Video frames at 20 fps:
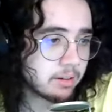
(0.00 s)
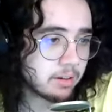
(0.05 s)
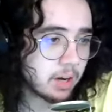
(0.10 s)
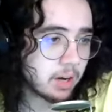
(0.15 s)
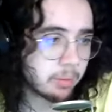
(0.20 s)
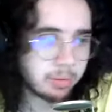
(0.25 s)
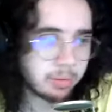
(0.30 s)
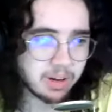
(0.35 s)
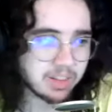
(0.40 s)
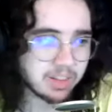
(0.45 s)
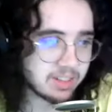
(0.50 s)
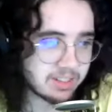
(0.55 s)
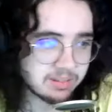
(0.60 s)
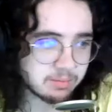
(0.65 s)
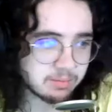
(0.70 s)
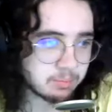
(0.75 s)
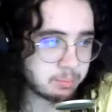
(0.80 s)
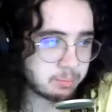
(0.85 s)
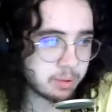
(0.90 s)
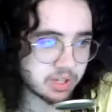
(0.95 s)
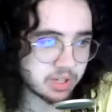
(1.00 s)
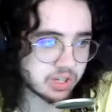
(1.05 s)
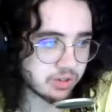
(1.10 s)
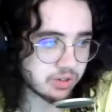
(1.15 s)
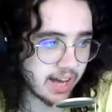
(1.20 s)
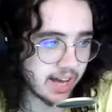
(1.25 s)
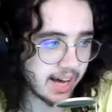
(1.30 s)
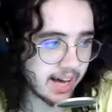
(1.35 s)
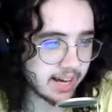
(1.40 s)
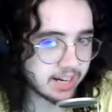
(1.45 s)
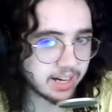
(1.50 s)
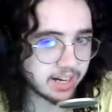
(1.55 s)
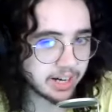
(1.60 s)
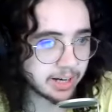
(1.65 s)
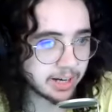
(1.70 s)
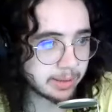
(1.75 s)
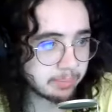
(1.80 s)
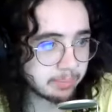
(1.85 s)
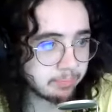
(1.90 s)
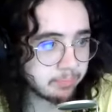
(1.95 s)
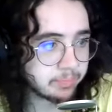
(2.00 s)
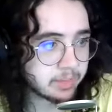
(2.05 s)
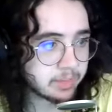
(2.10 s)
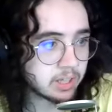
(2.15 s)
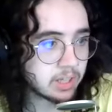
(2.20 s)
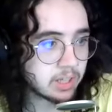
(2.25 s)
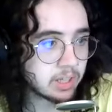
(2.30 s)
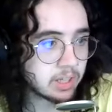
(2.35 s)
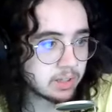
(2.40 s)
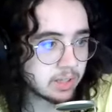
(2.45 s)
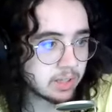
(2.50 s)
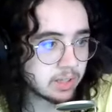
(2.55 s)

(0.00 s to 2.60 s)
I probably butchered that. Um, okay.